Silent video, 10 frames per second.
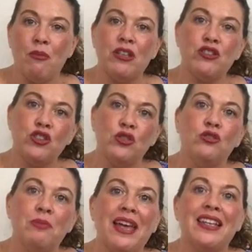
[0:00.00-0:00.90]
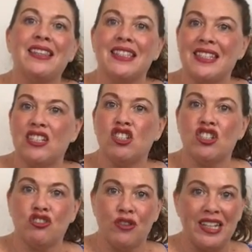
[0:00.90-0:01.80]
to make the
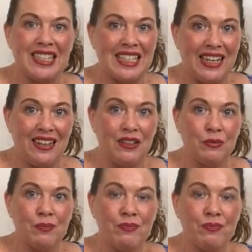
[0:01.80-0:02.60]
cinchet dress in.